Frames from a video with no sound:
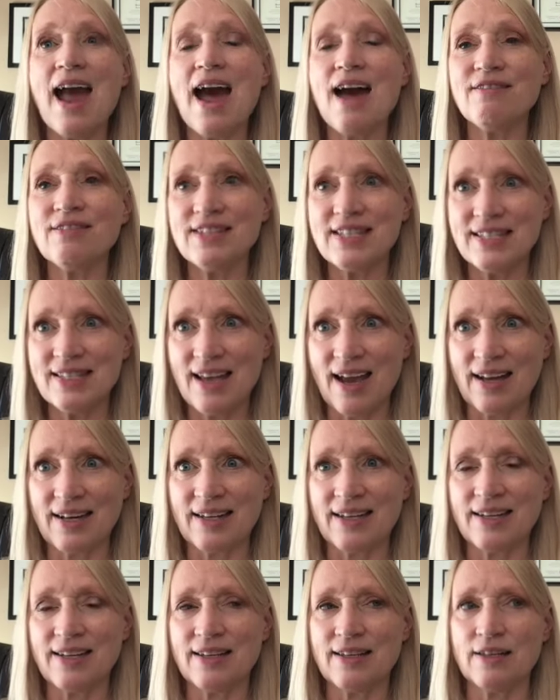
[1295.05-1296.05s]
haven't
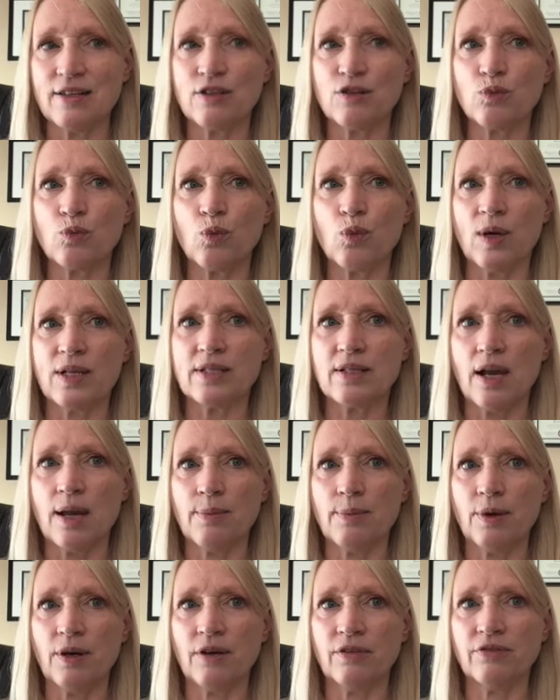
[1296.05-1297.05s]
decided is what
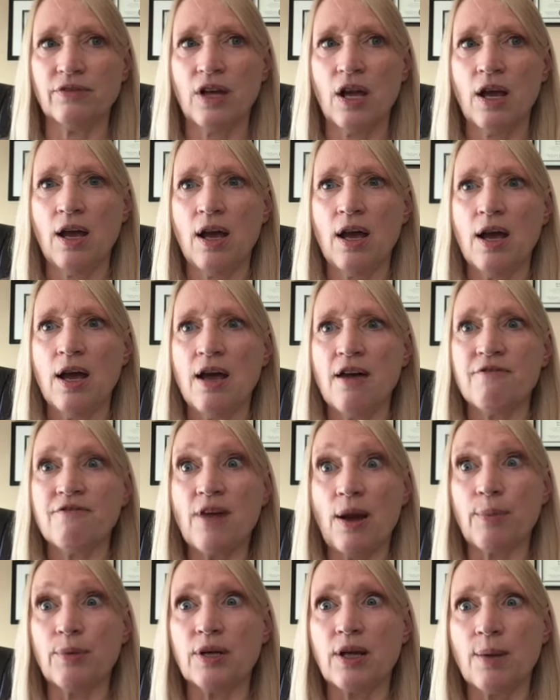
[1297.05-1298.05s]
type of
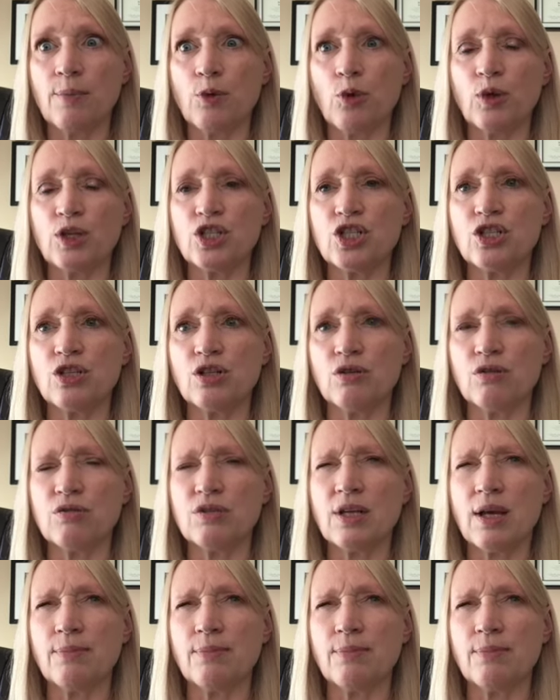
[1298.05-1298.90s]
fabric I'm going to use.